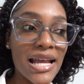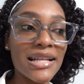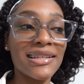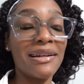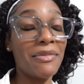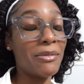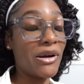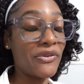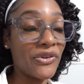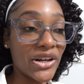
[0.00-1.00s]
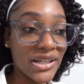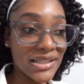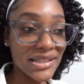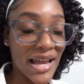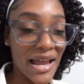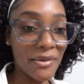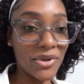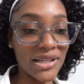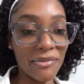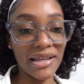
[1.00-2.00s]
It's gonna be my first time,
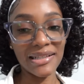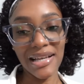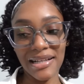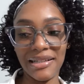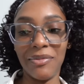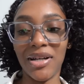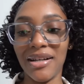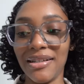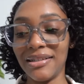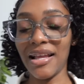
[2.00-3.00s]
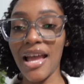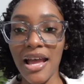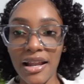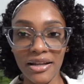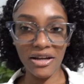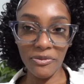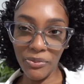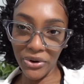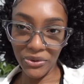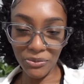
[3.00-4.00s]
but I'm excited because the
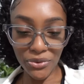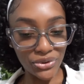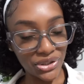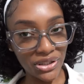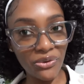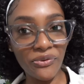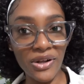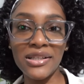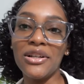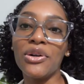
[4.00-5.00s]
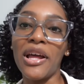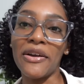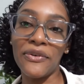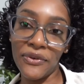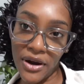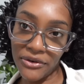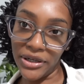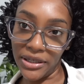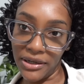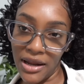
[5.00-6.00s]
airport look bougie, look fancy, look like
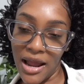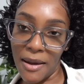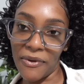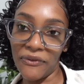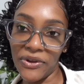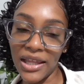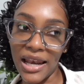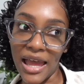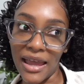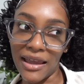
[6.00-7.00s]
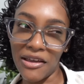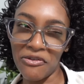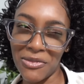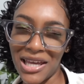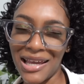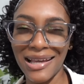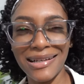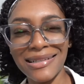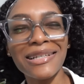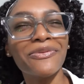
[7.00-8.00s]
foreign. I'ma feel like if I can get
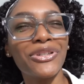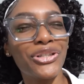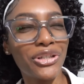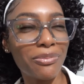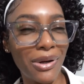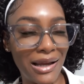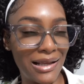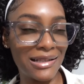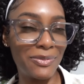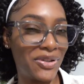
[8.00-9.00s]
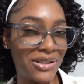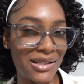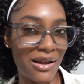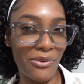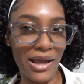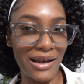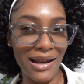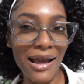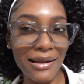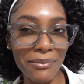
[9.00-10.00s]
the ticket for cheaper and experience that, why
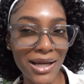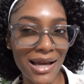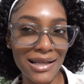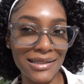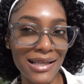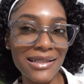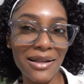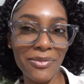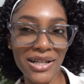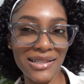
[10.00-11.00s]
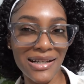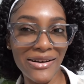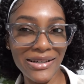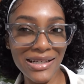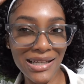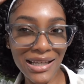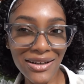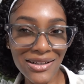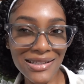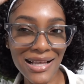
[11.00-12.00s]
not? Because Kingston prices are
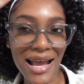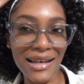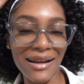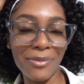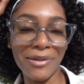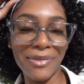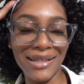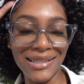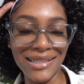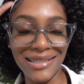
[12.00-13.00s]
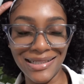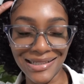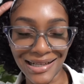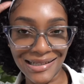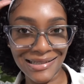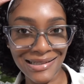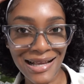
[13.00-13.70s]
ridiculous, and normal man need Jesus.